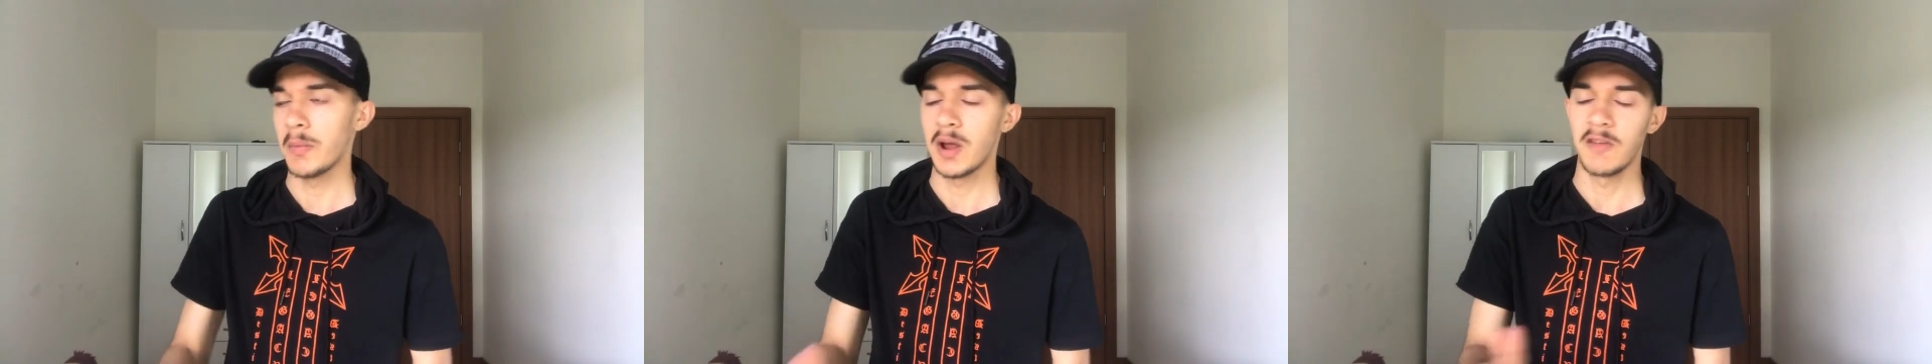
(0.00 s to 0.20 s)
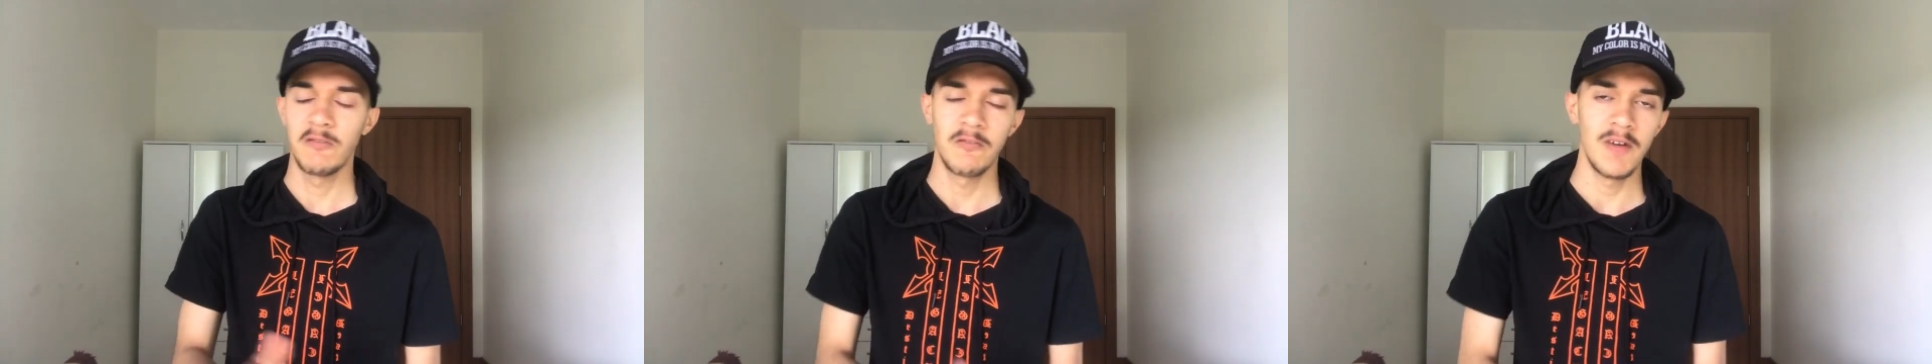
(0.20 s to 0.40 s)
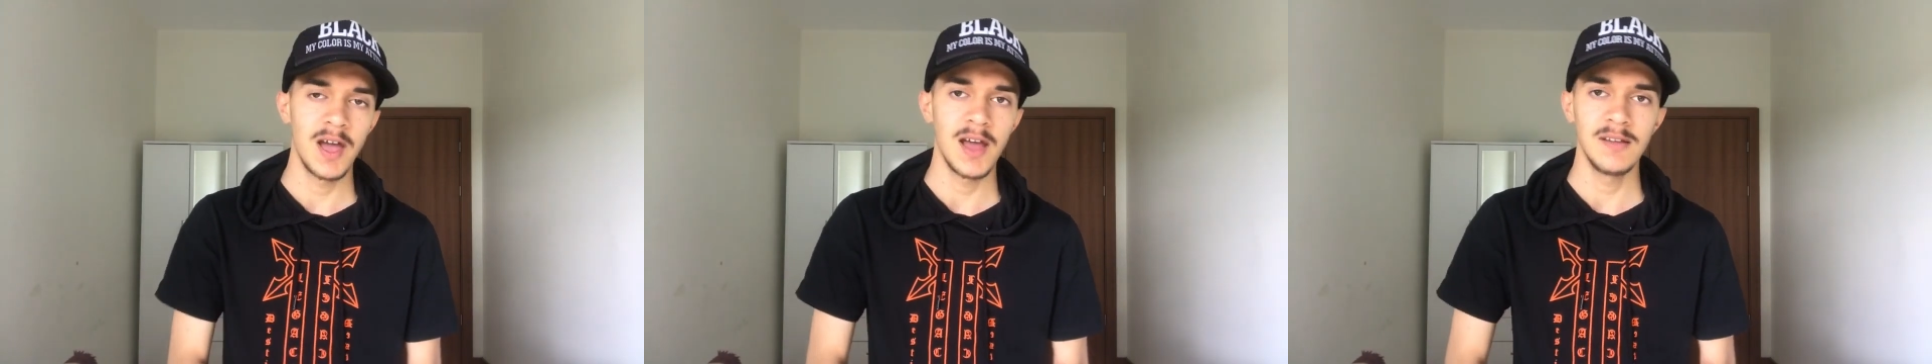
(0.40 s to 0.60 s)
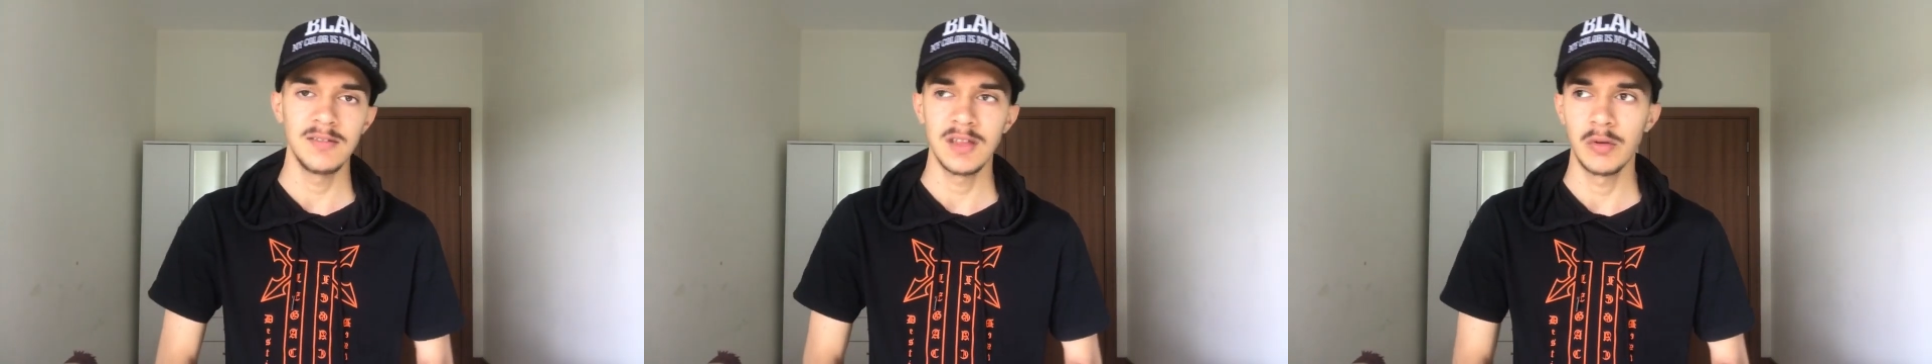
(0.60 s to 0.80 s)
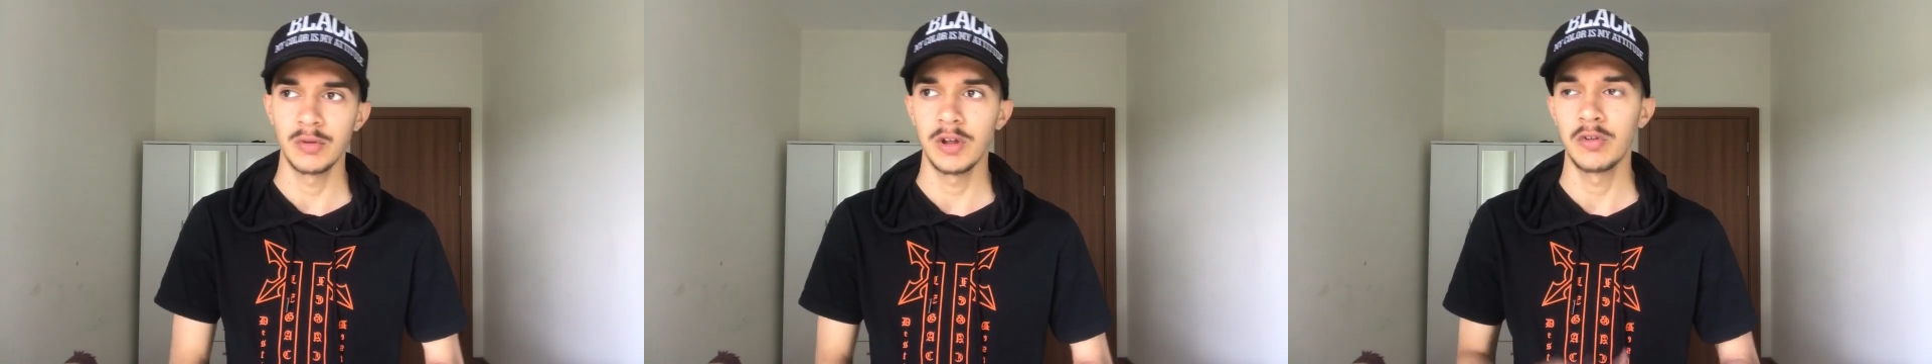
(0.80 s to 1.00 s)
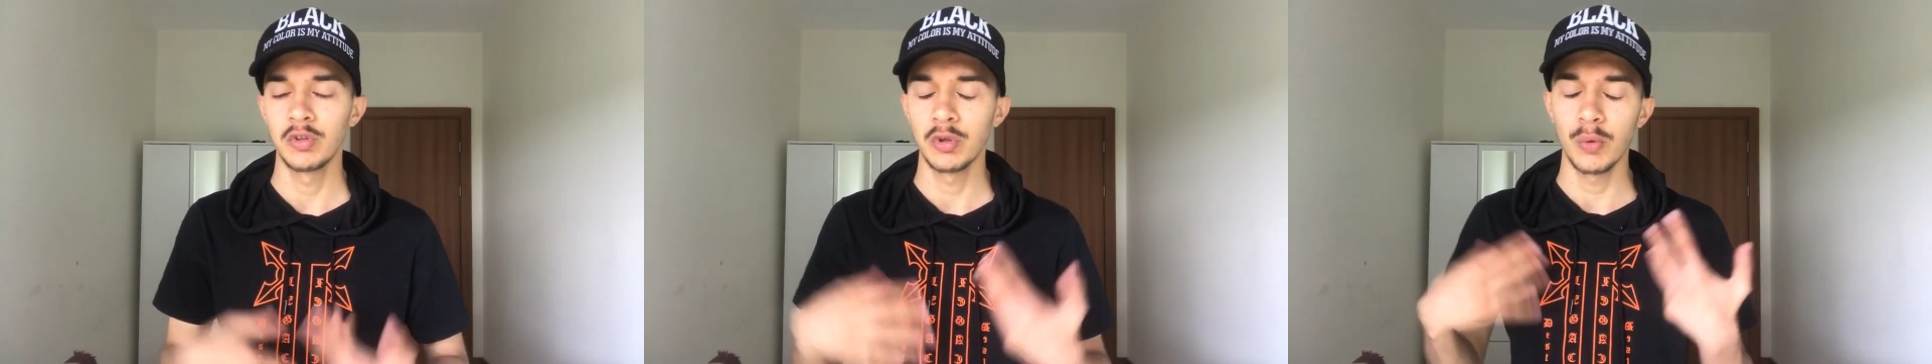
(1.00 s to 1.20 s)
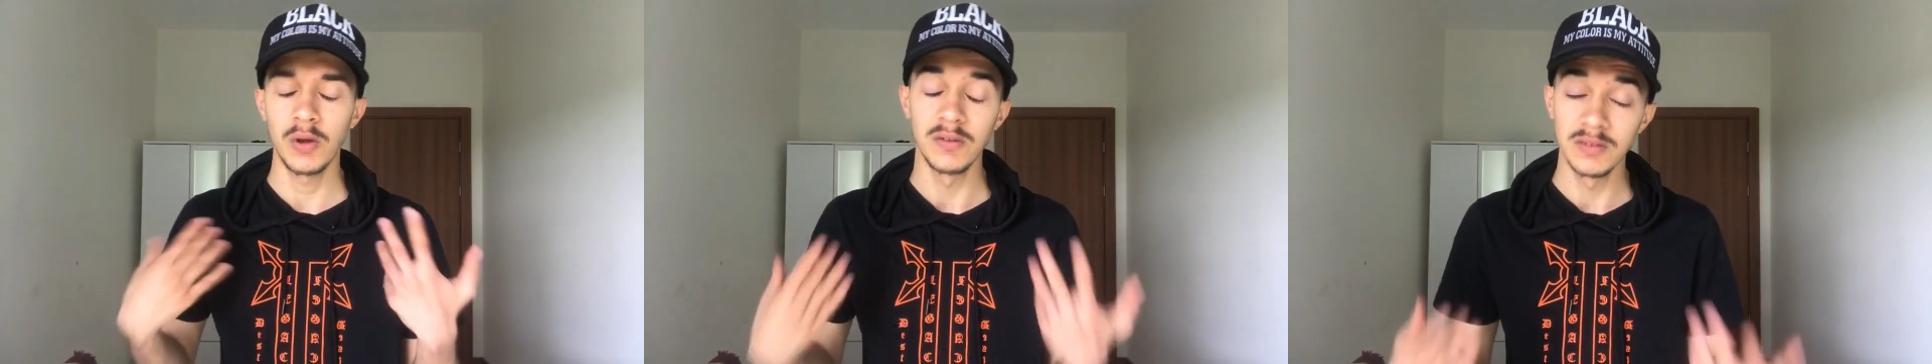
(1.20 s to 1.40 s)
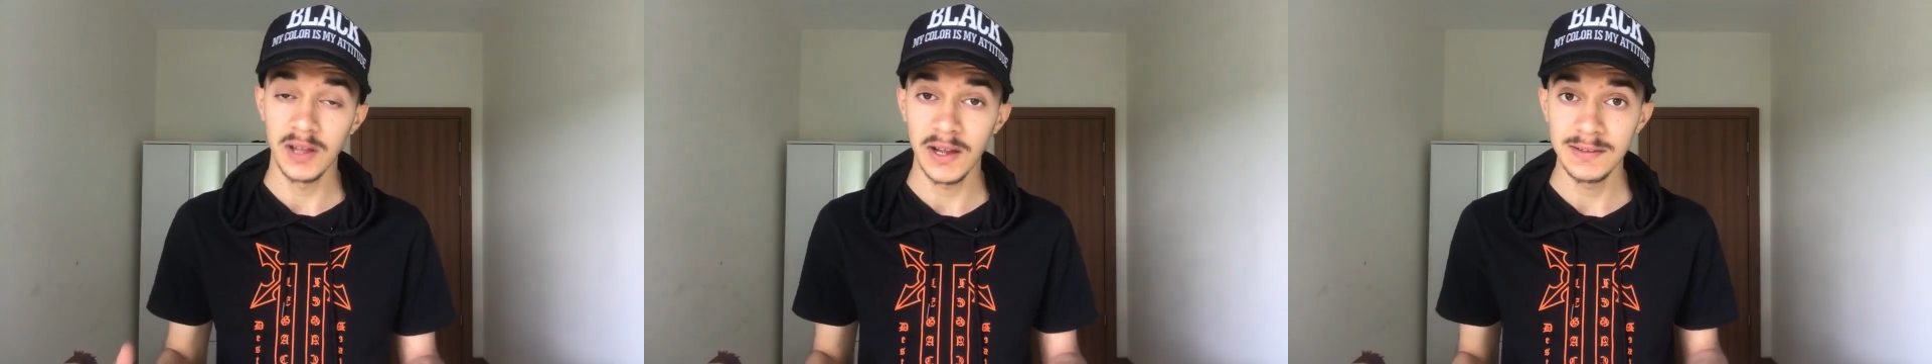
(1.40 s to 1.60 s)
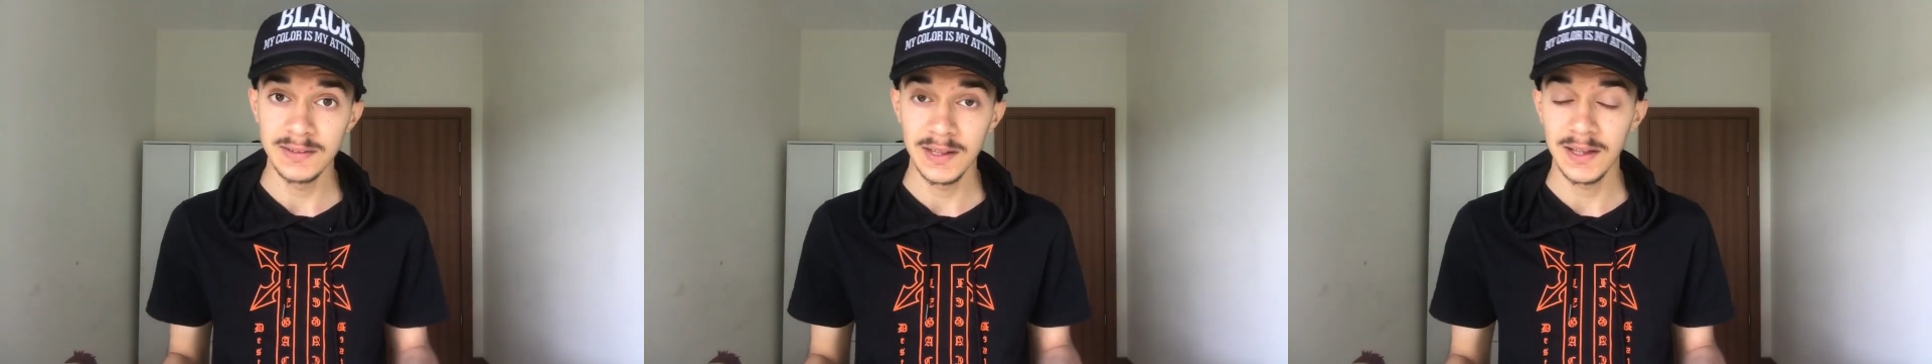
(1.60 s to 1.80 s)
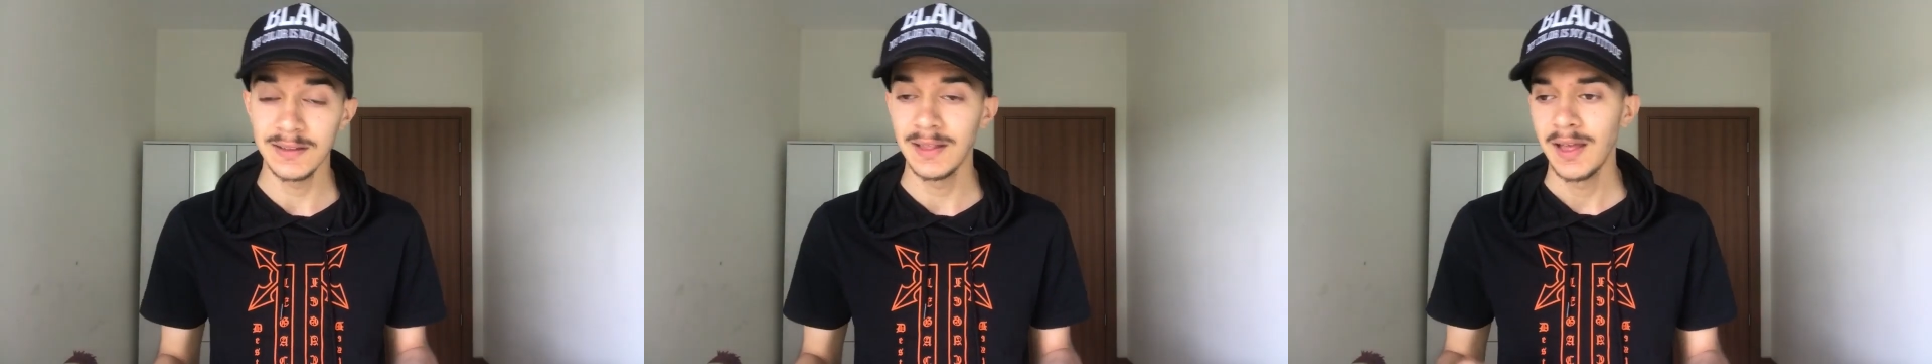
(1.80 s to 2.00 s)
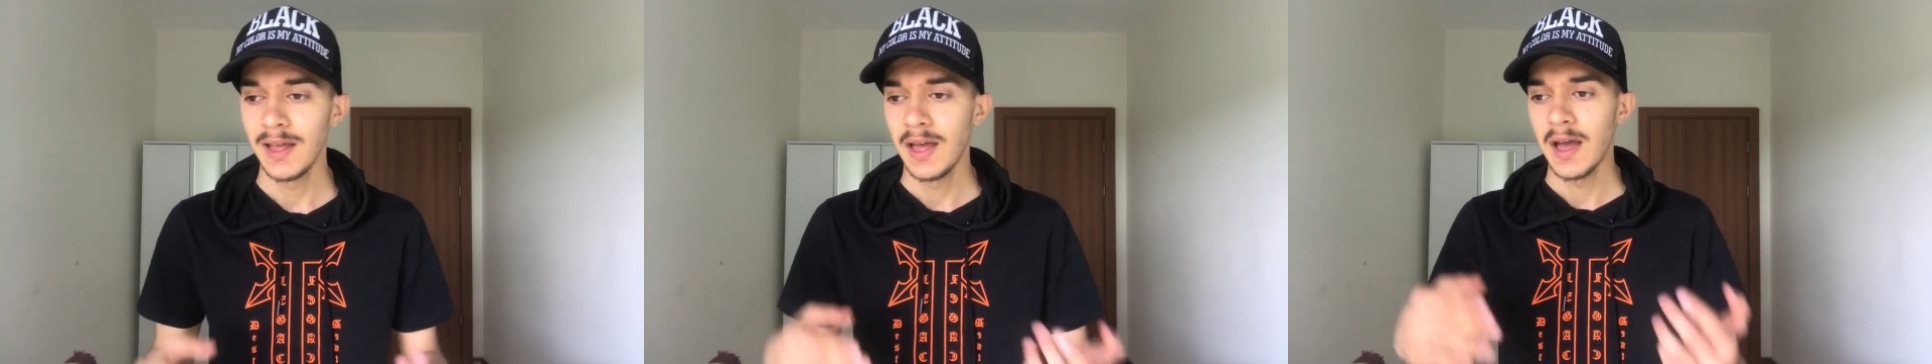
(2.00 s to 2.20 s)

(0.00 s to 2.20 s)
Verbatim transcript: my fans, I was like so excited.